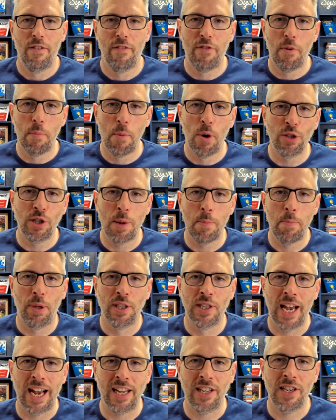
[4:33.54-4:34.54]
more simple
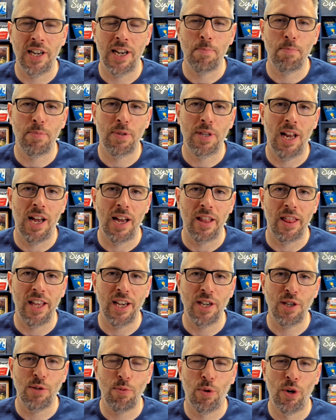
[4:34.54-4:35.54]
tech tips like this
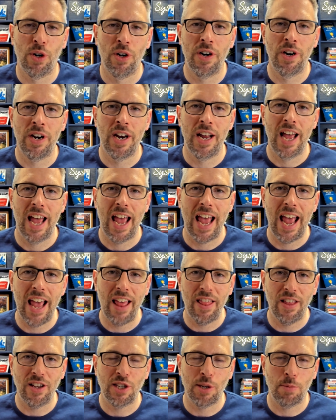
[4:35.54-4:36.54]
one, hit the
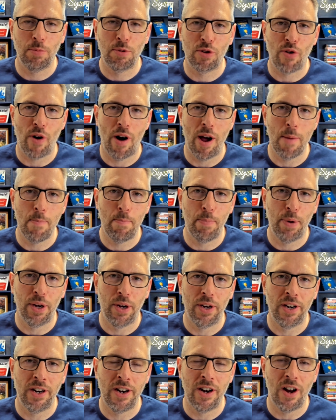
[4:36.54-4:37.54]
subscribe button on
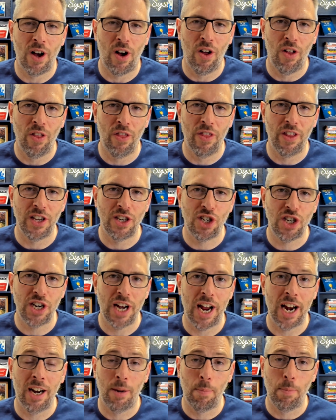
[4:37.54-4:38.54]
this channel, perhaps even
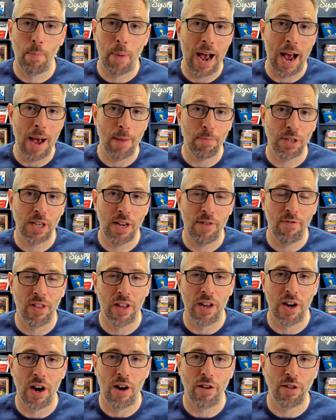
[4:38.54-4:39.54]
the notifications
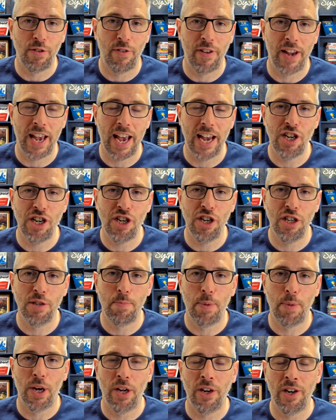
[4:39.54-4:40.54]
button, and then you
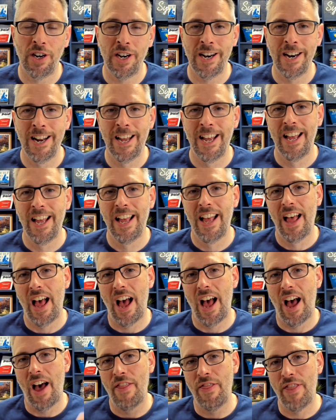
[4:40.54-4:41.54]
can stay up to date
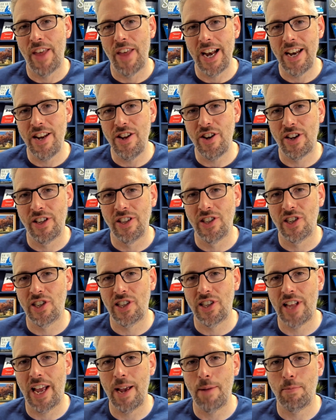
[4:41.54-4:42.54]
with other
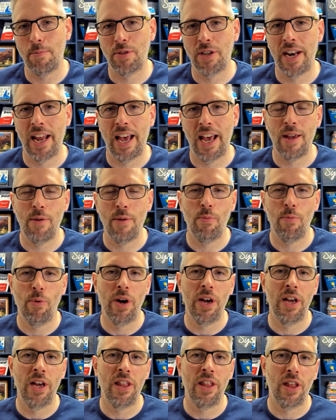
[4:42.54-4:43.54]
simple tech
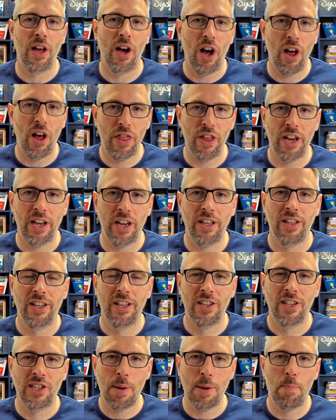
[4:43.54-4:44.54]
tips that I share
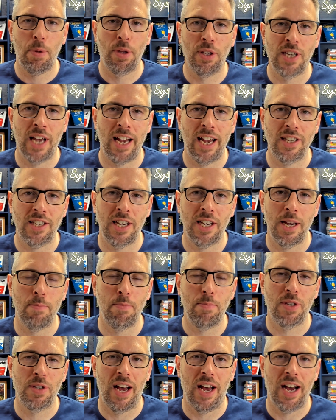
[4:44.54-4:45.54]
on this channel.
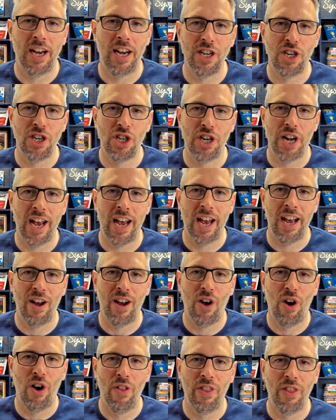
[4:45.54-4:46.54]
Thanks for watching,
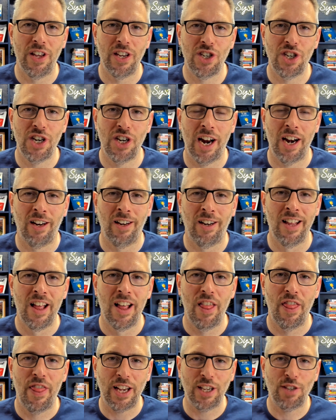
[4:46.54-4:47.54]
and good luck
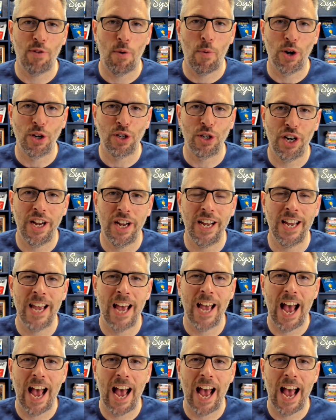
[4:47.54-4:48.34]
setting up that signature.